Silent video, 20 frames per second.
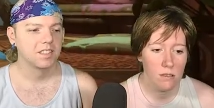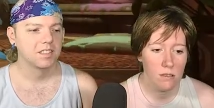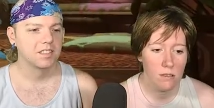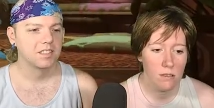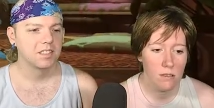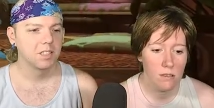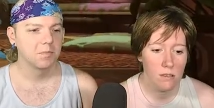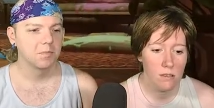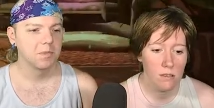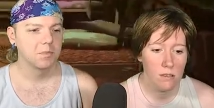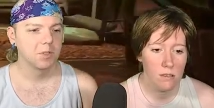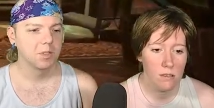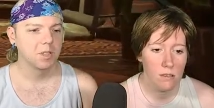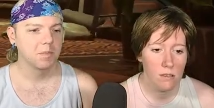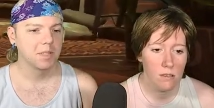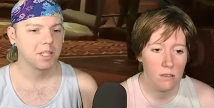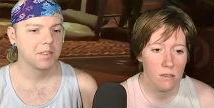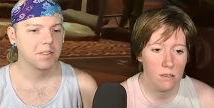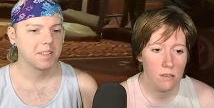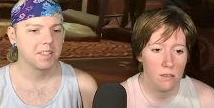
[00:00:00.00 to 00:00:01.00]
Speaker 1: Tell me more
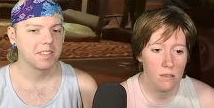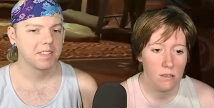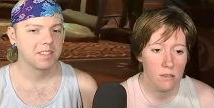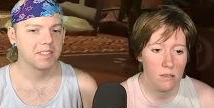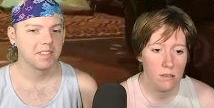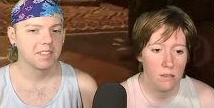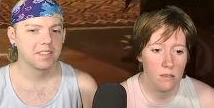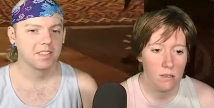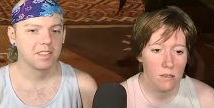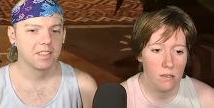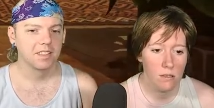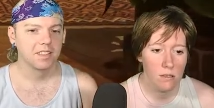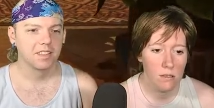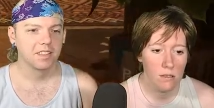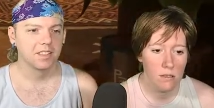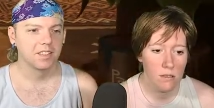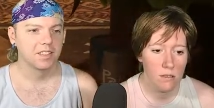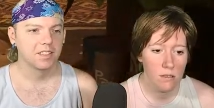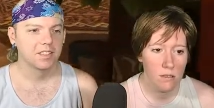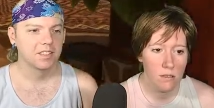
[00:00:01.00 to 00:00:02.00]
about this
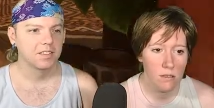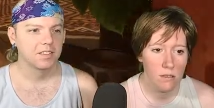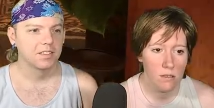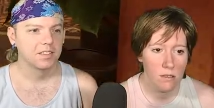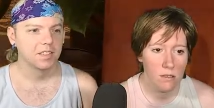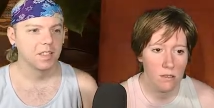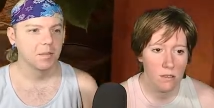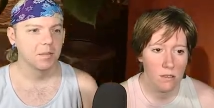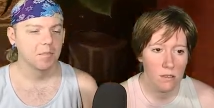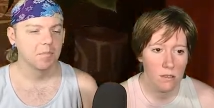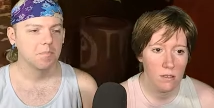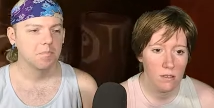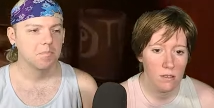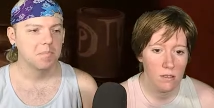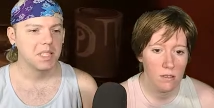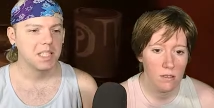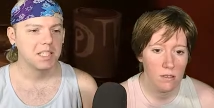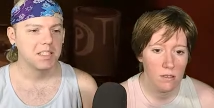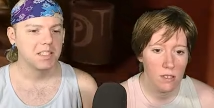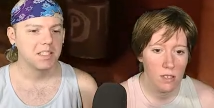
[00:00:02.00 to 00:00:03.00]

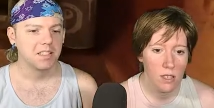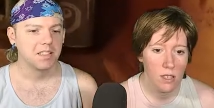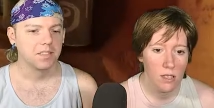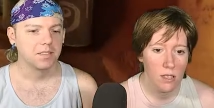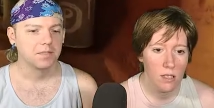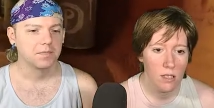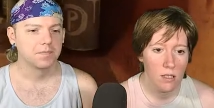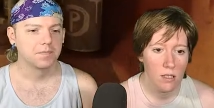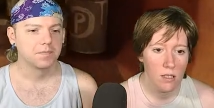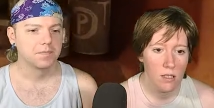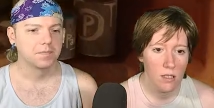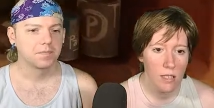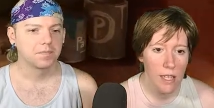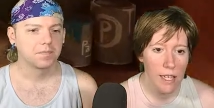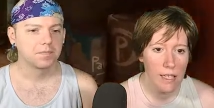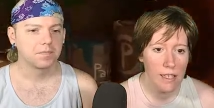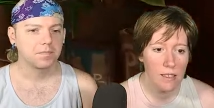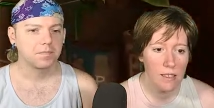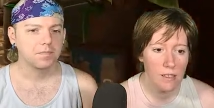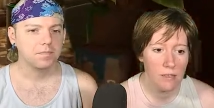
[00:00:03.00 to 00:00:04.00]
meat.
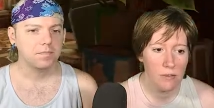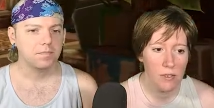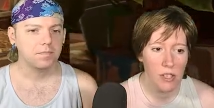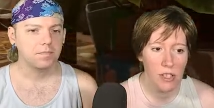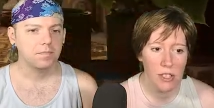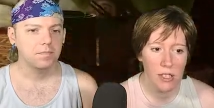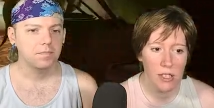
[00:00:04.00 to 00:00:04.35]
Speaker 2: At the very